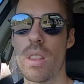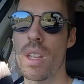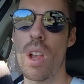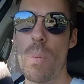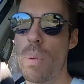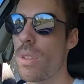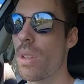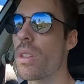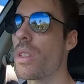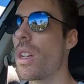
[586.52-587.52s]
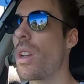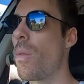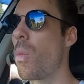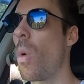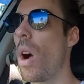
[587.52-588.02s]
The GoPro's got such
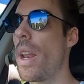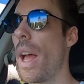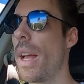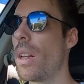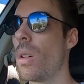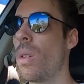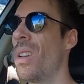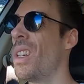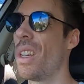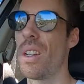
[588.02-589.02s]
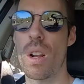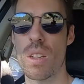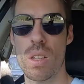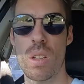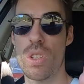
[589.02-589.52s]
a wide angle, you know,
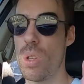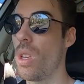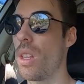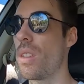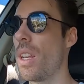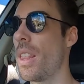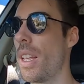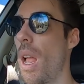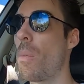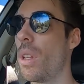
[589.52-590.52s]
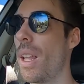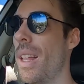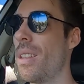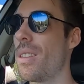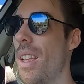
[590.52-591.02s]
as long as you can see the camera
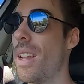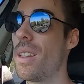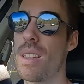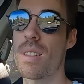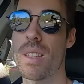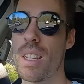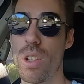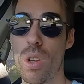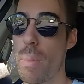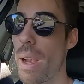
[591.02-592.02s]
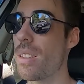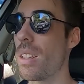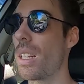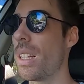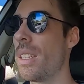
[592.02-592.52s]
lens, it can see you
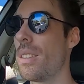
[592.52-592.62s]
basically.